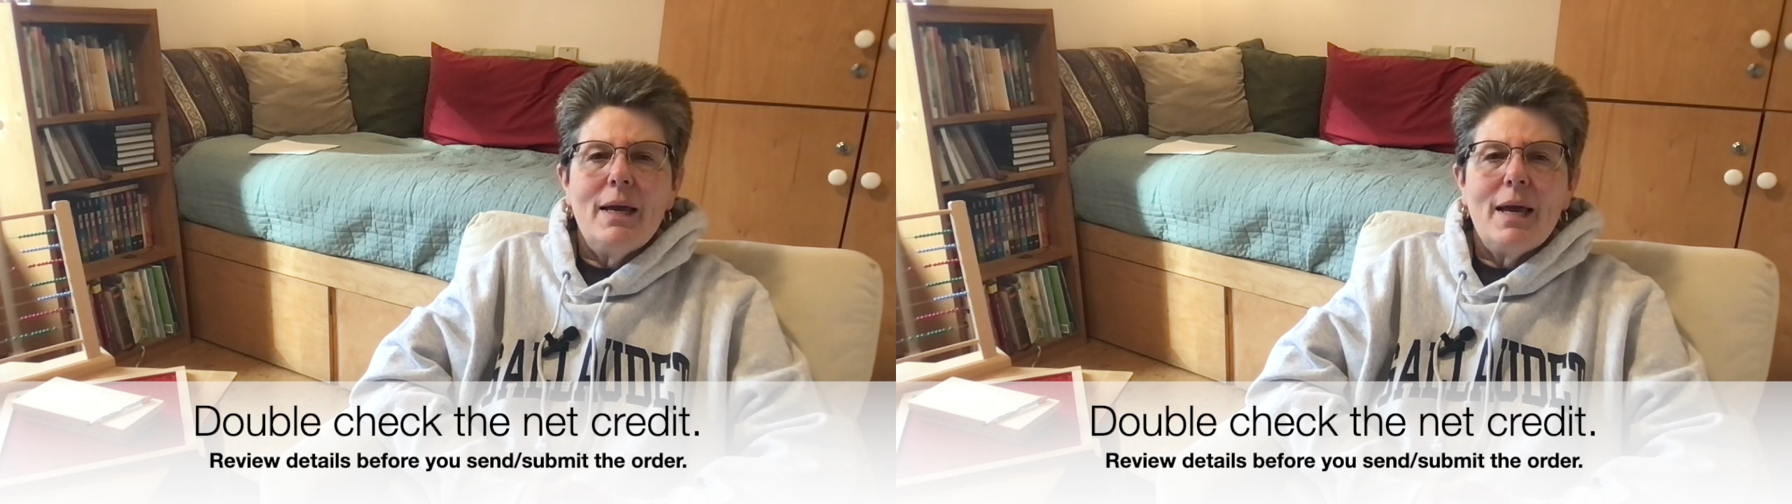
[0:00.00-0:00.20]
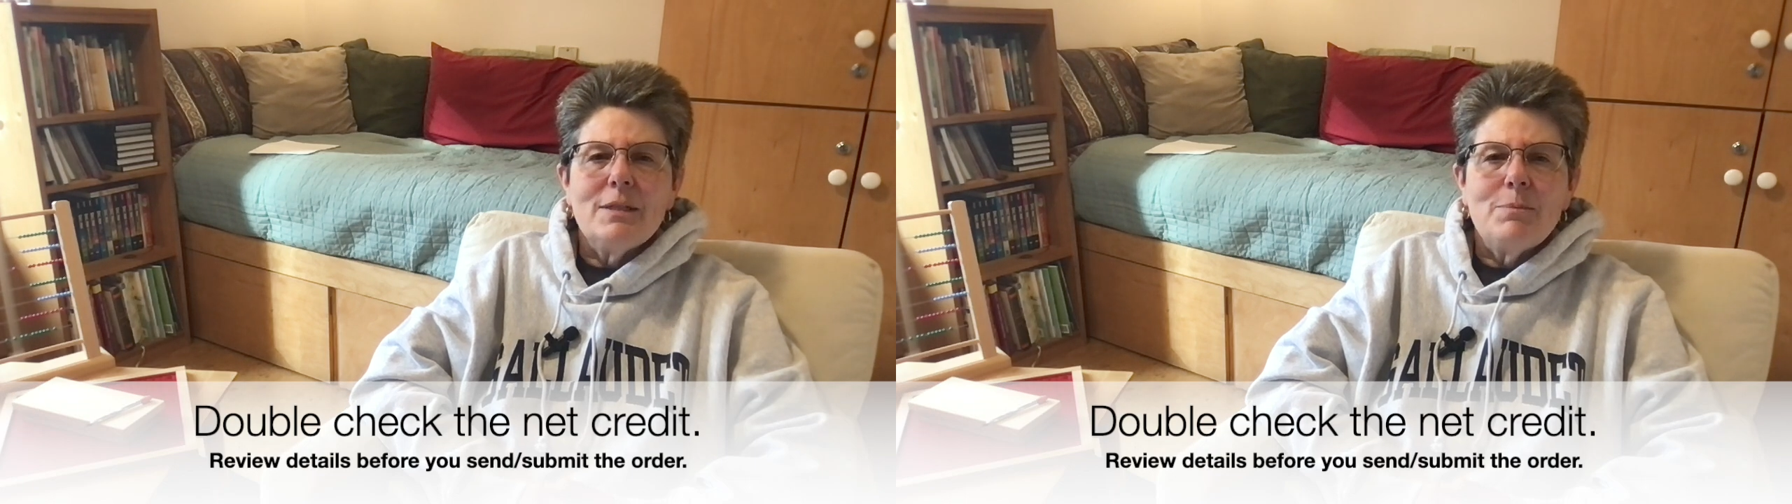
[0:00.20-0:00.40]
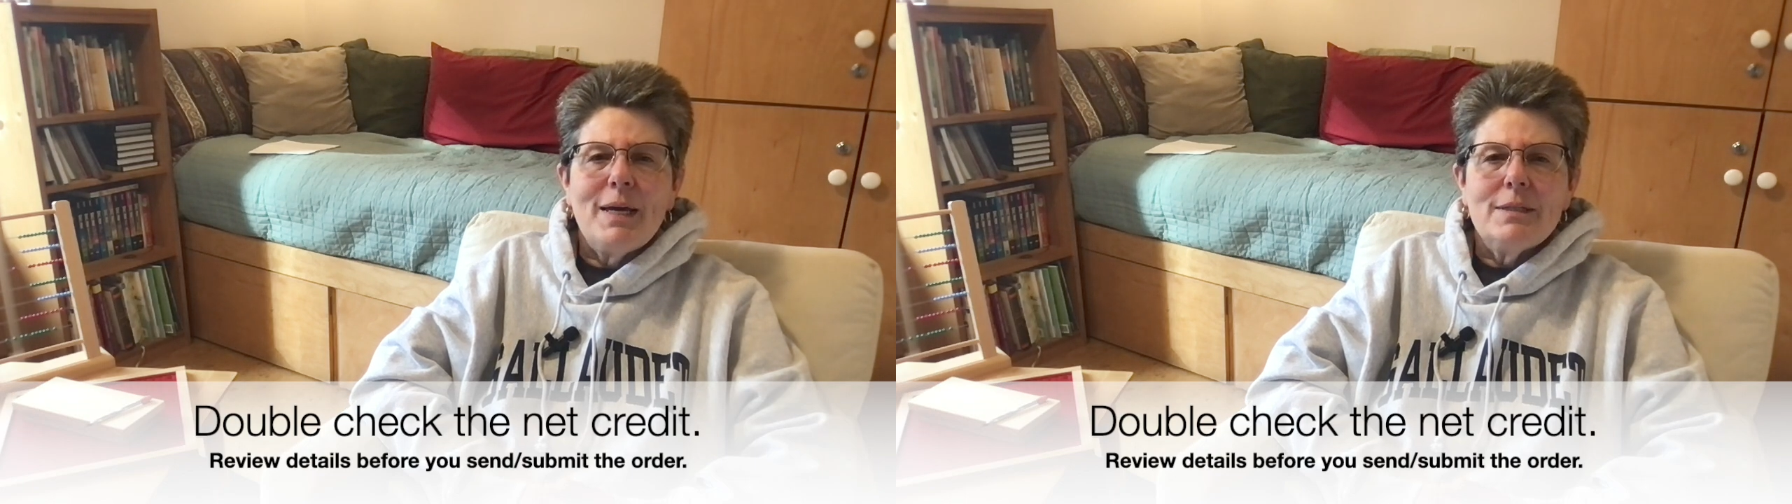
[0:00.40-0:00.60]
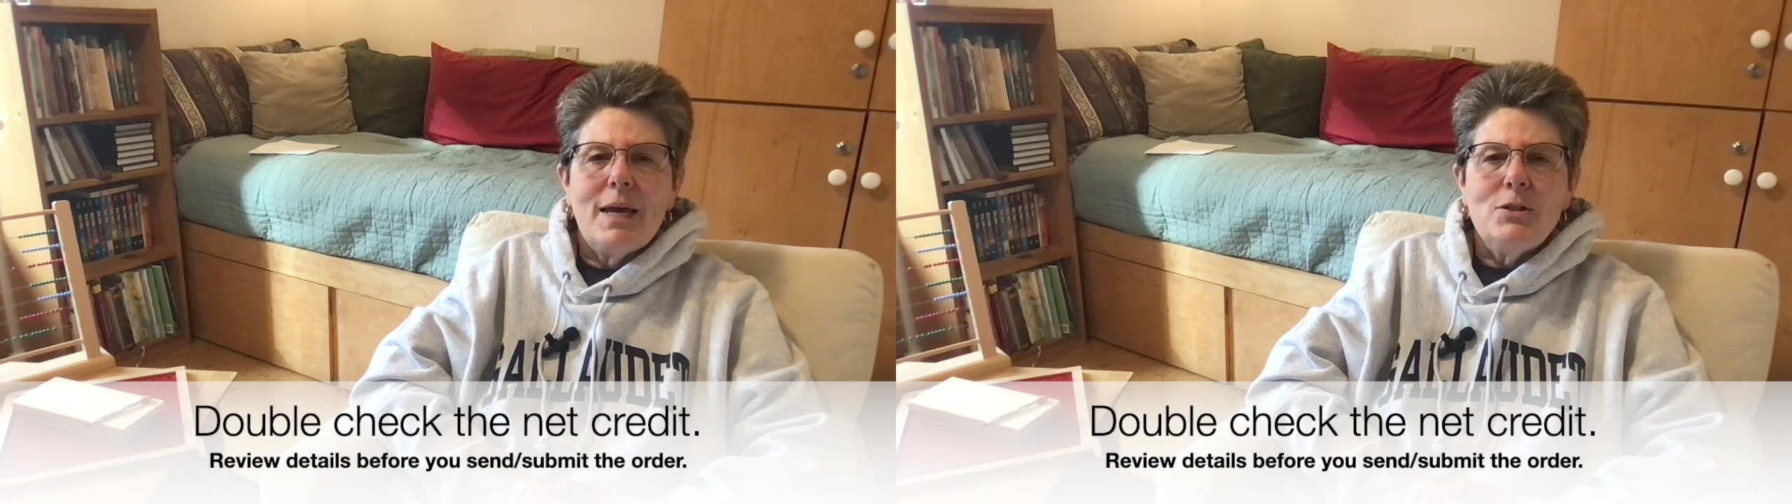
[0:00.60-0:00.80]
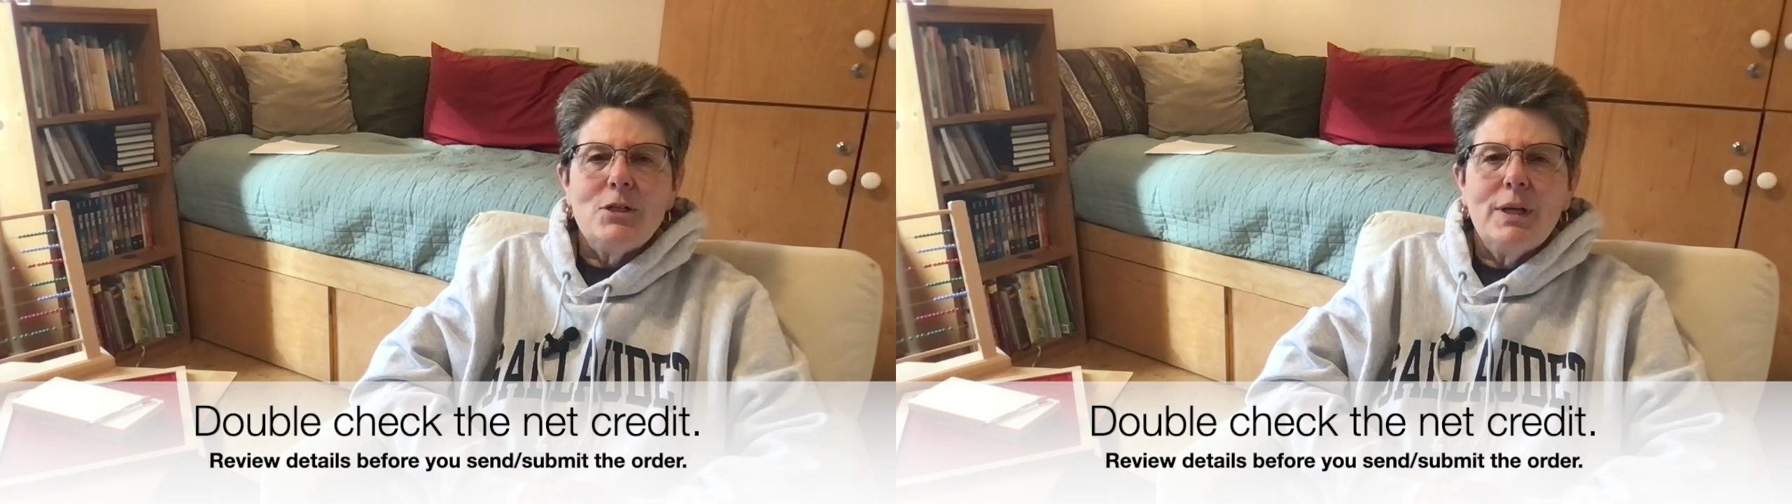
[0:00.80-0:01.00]

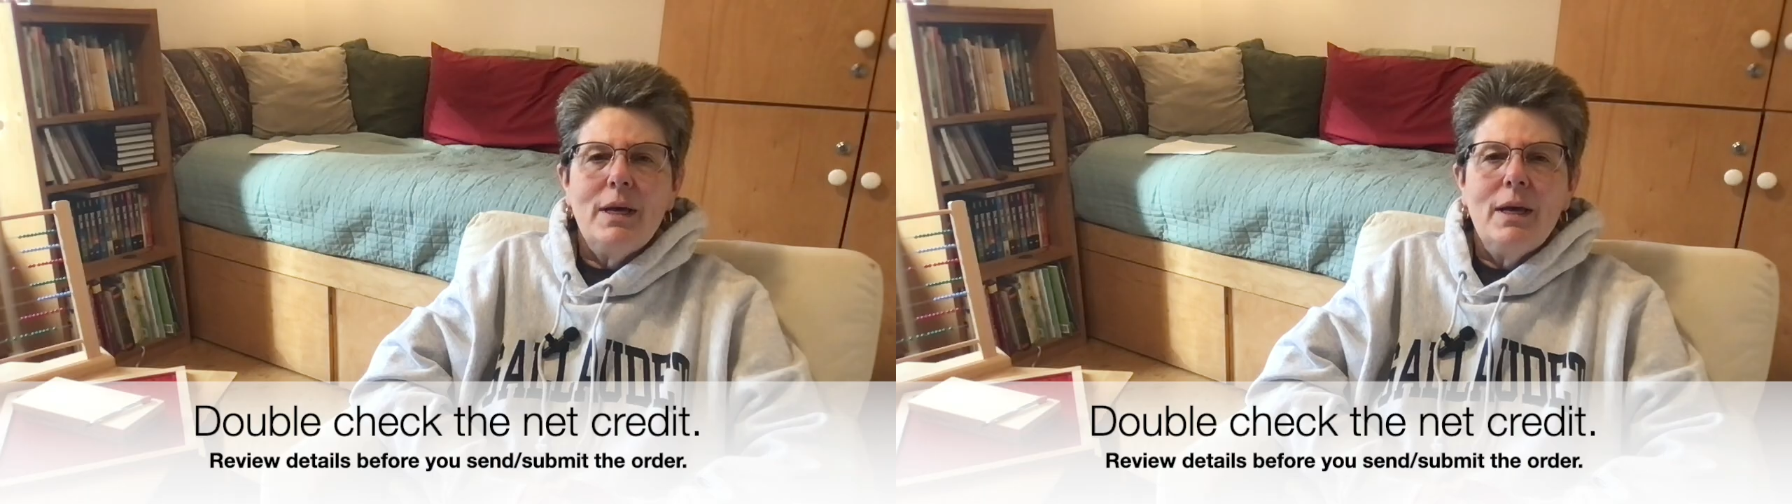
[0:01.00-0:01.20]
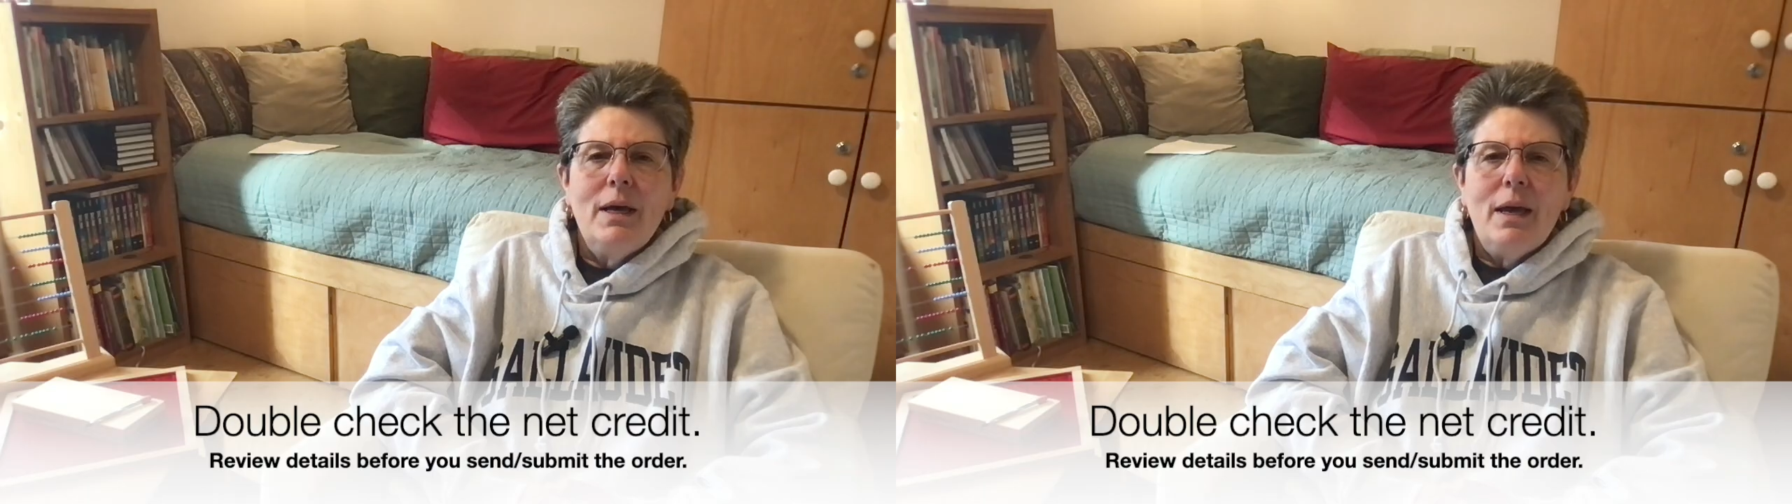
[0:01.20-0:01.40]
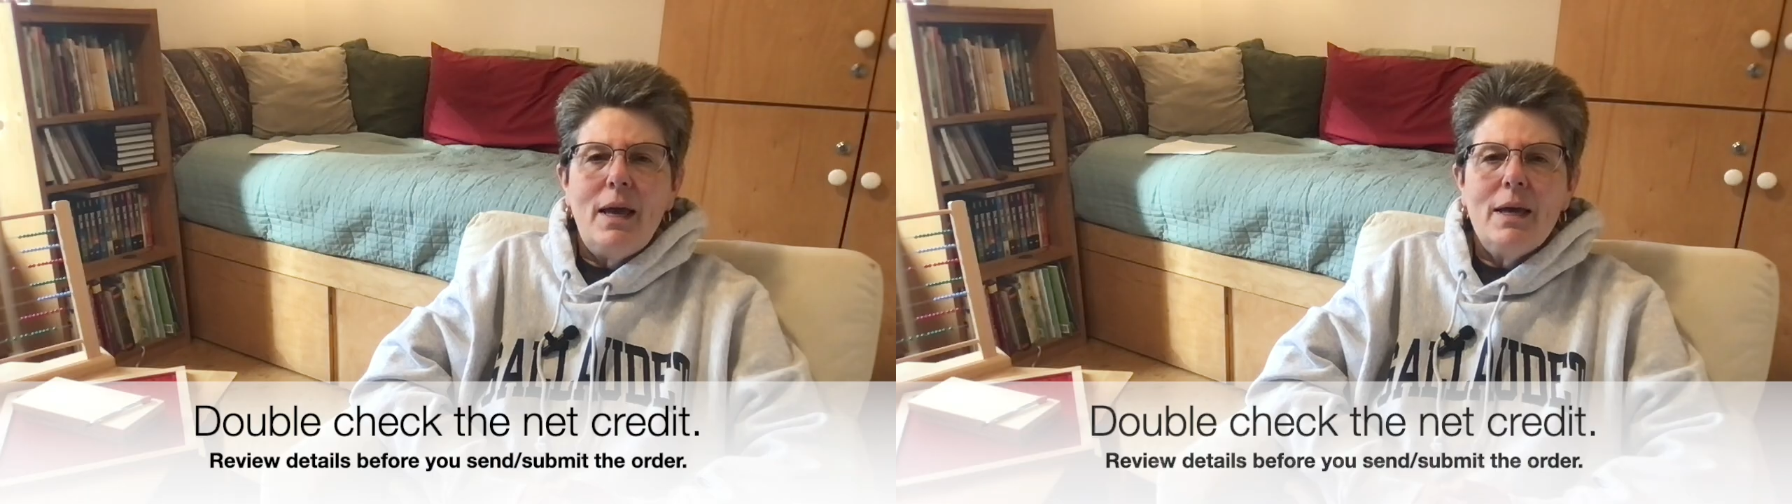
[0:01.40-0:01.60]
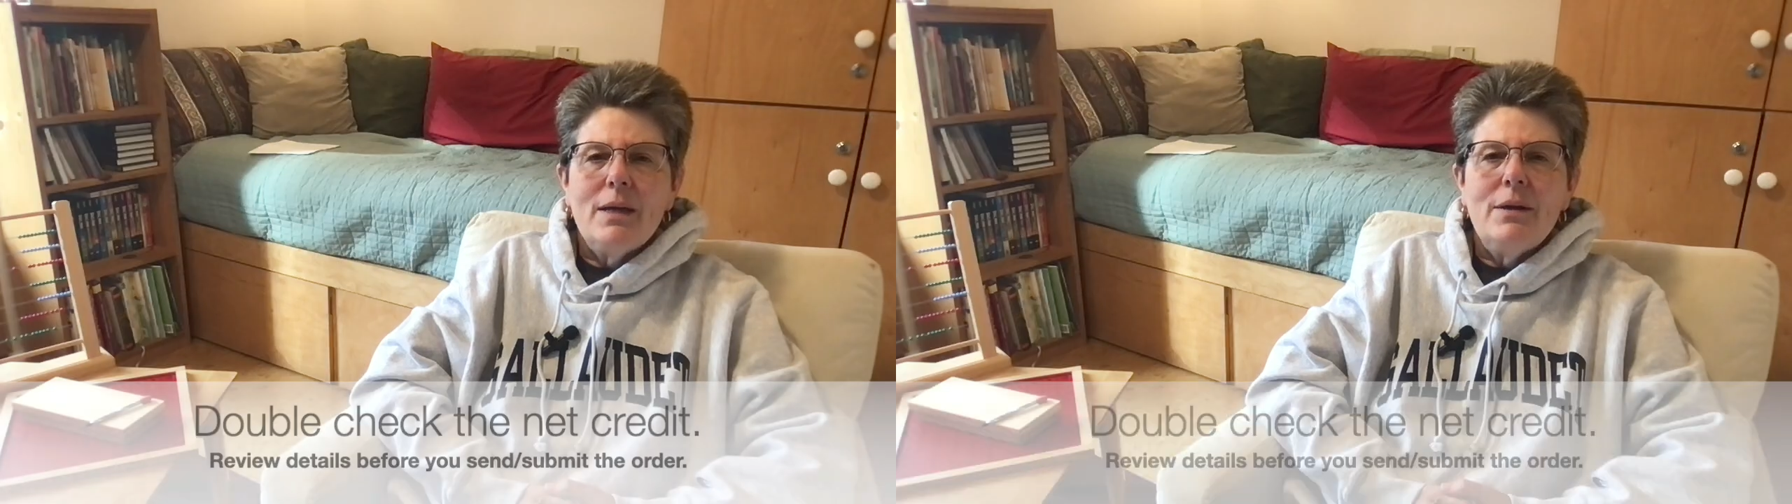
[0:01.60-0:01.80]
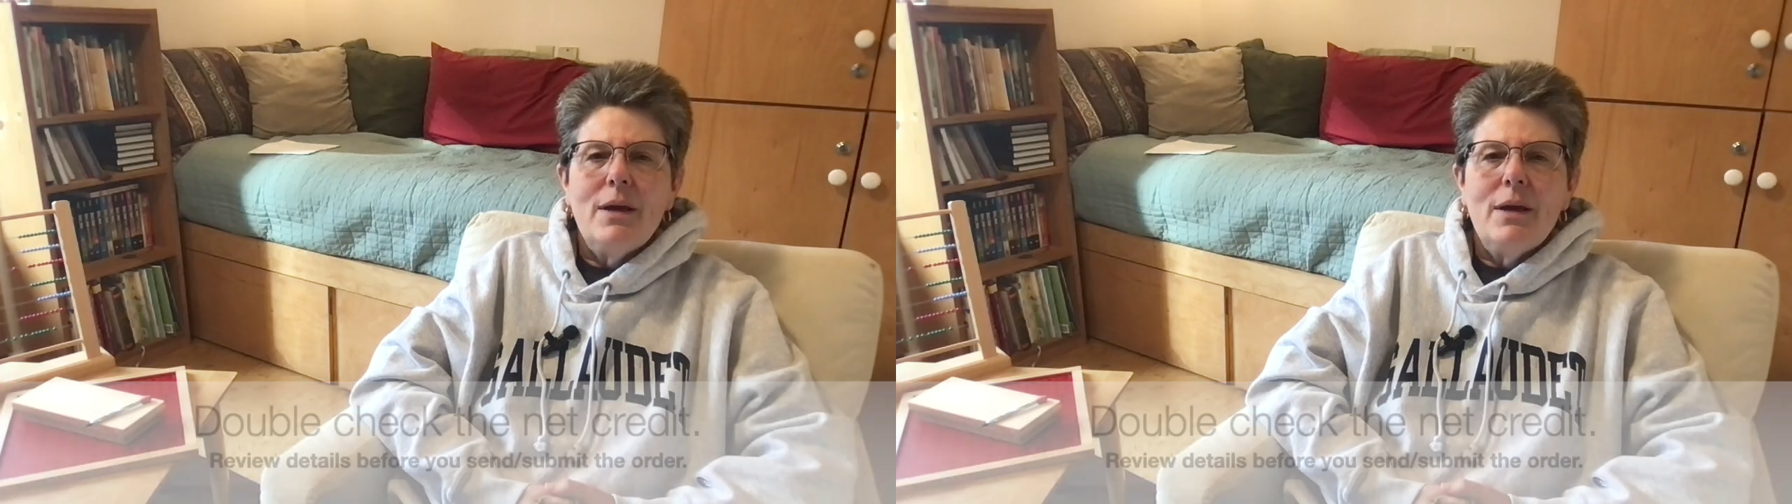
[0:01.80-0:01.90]
expectation and